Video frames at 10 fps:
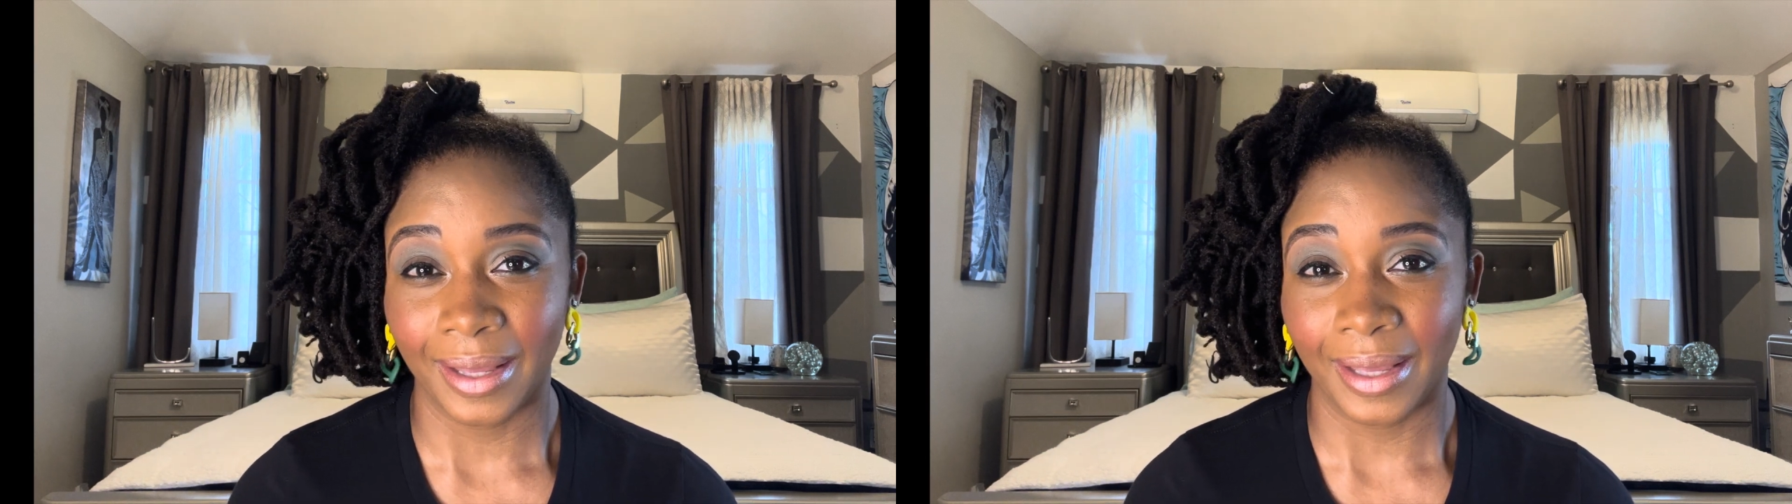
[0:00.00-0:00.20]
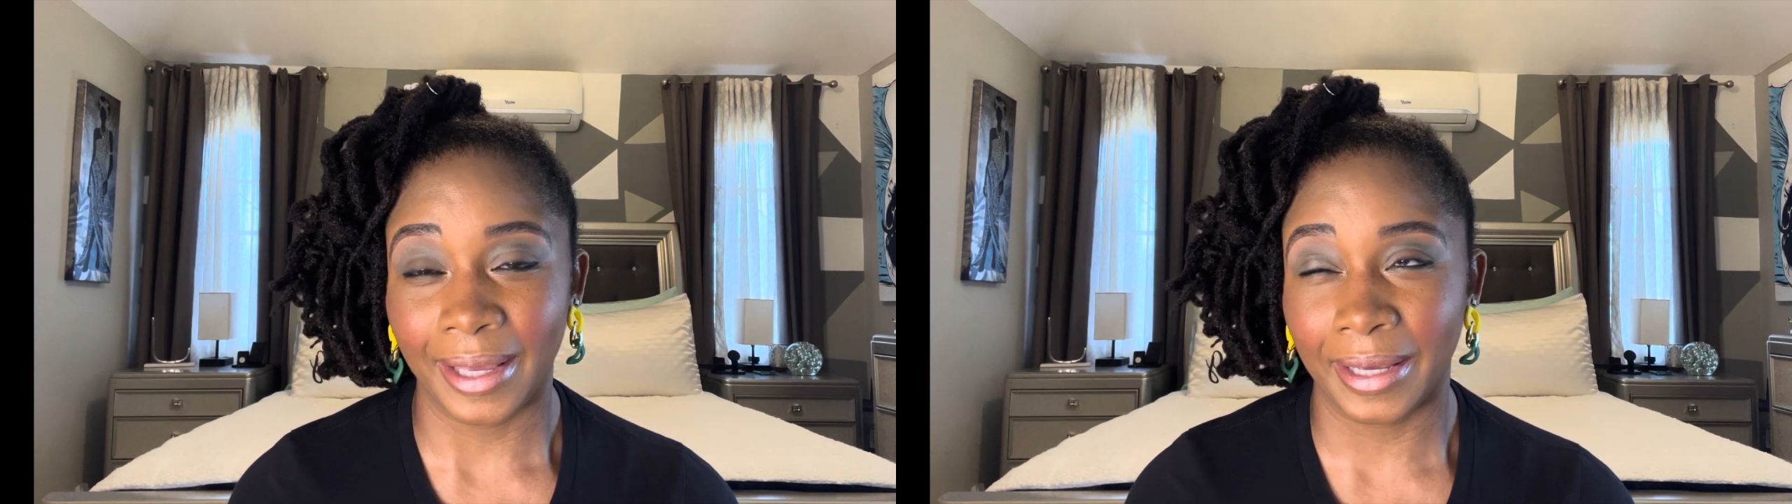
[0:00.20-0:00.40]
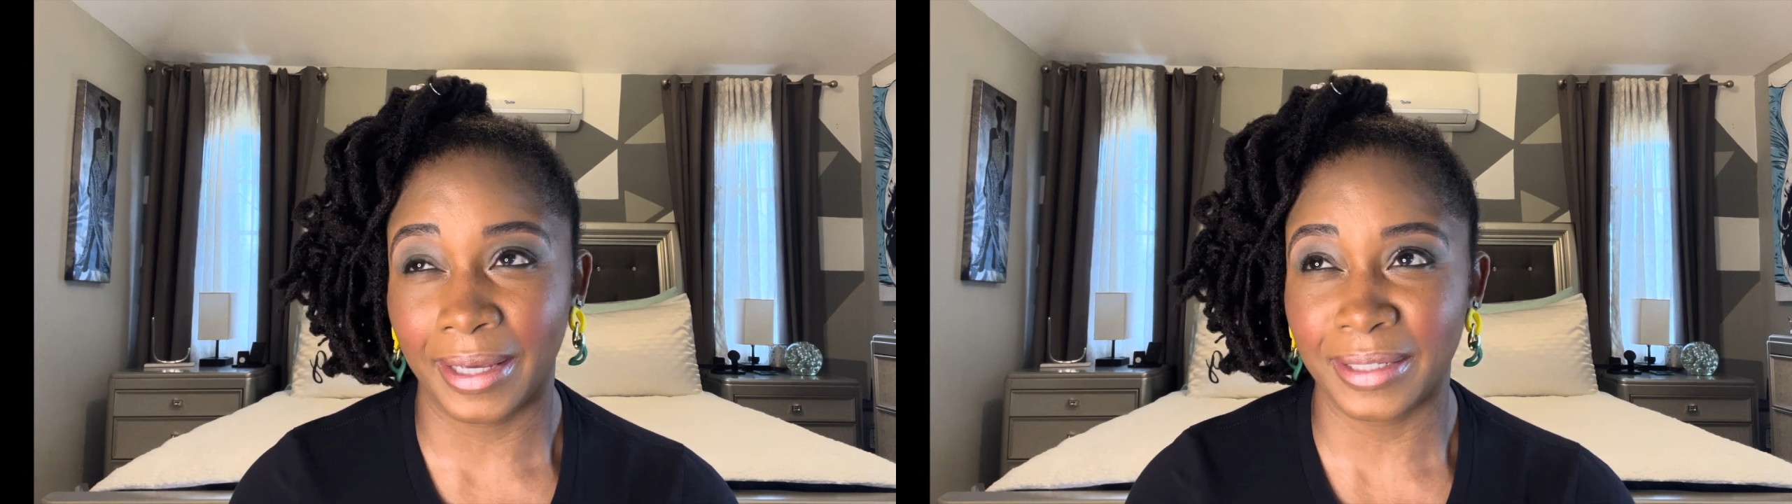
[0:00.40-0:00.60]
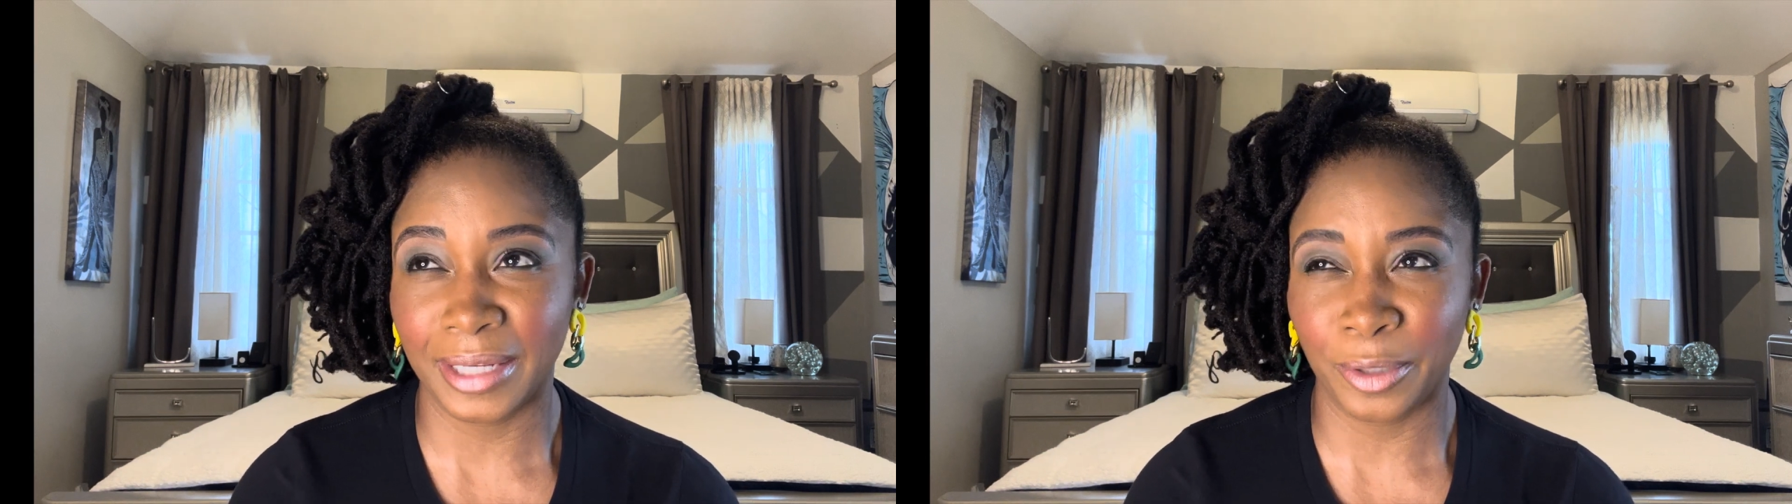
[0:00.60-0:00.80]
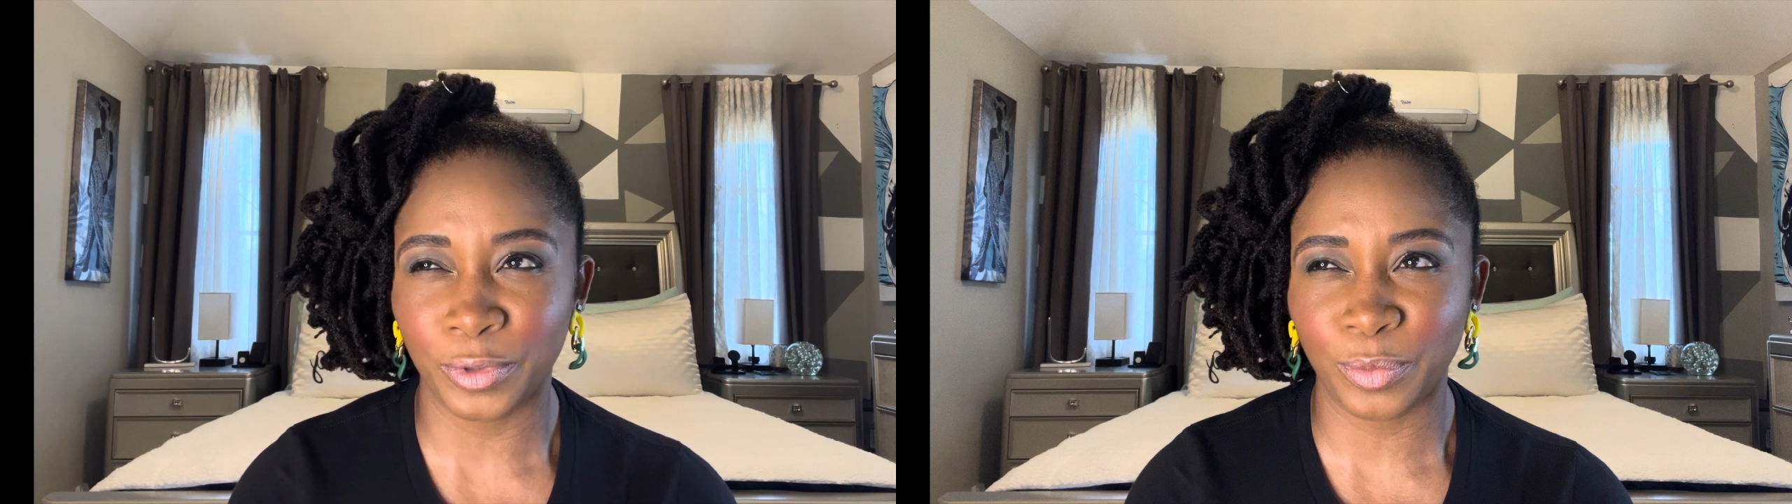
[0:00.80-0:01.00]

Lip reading: and it was